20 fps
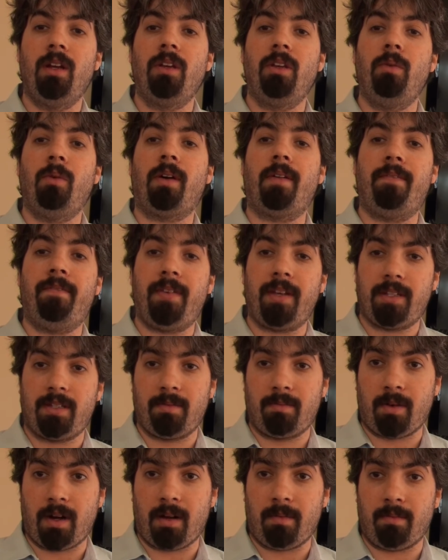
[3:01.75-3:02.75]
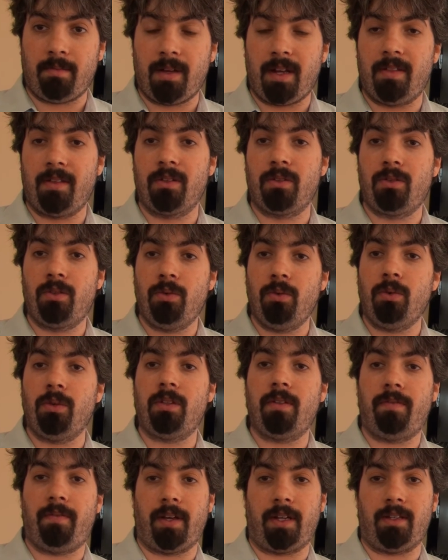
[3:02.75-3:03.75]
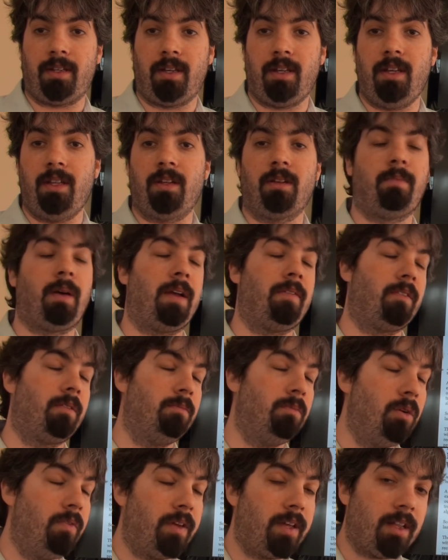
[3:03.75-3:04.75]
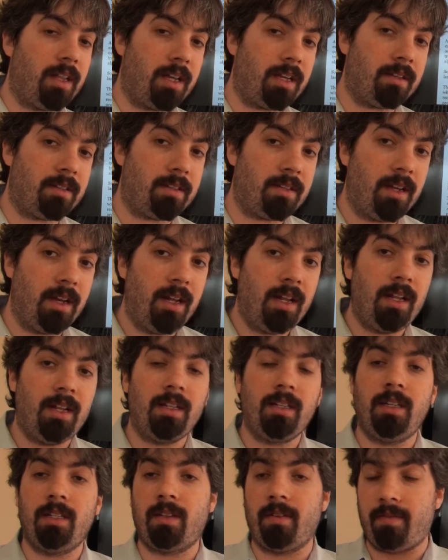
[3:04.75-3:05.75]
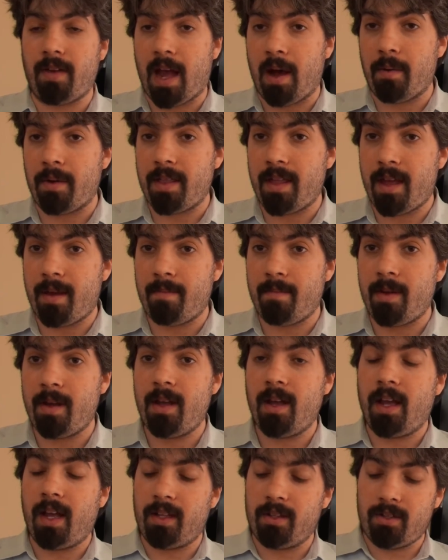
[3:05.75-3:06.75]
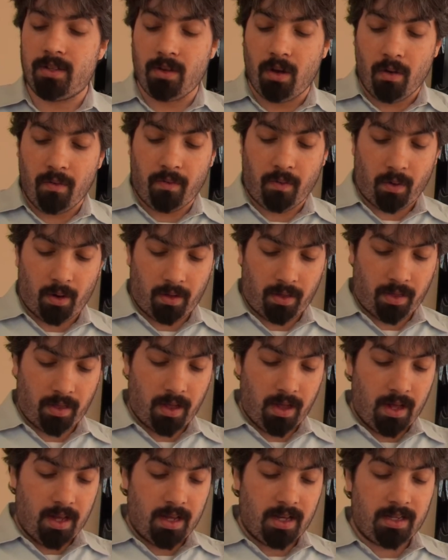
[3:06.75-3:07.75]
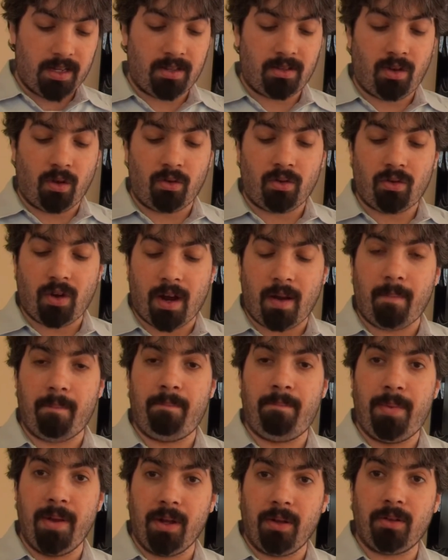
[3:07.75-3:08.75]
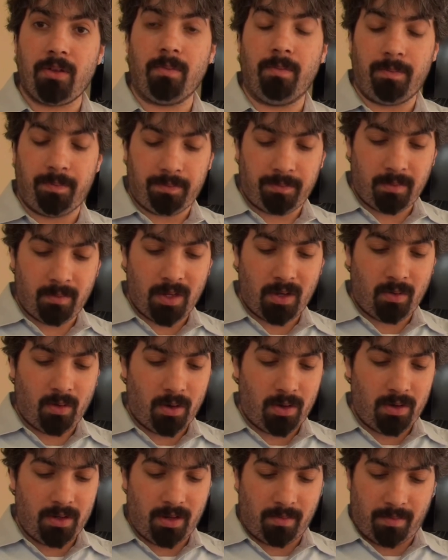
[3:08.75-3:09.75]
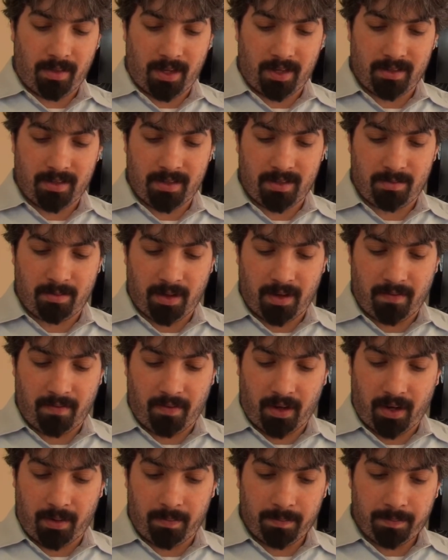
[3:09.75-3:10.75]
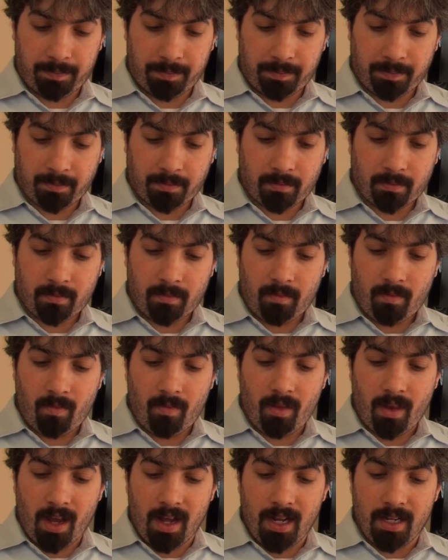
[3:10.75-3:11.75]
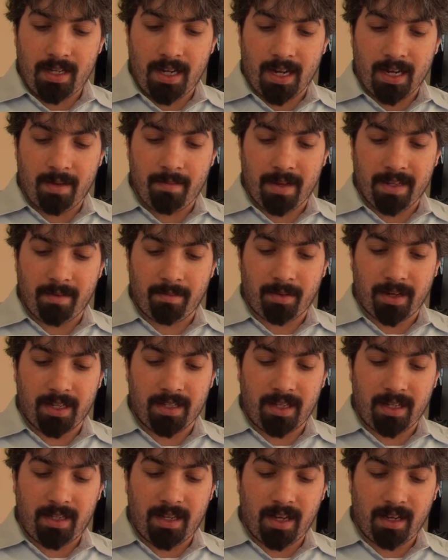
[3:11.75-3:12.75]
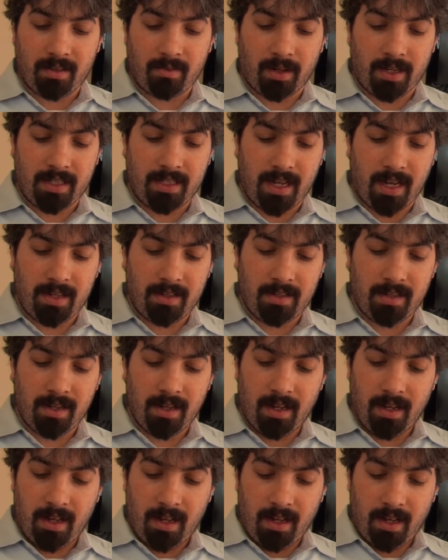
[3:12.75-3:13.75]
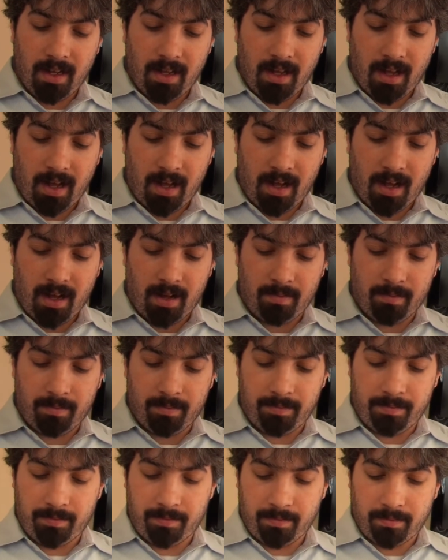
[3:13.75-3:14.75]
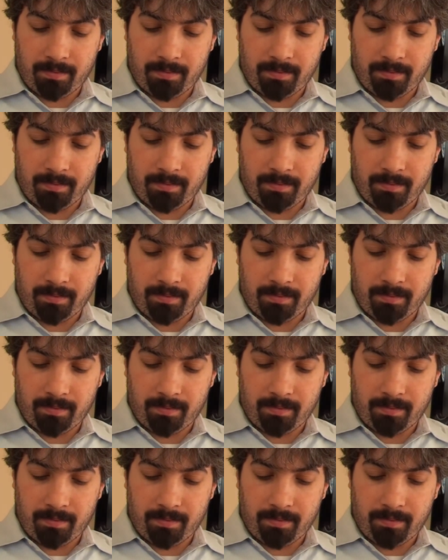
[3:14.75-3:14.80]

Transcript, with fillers: you want to fix the problem, and there's tools to fix it, either by removing links, disavowing them, and so forth. He says don't try to build. Let me quote you something. This is pretty funny. And I documented pretty detailed what he says. Um,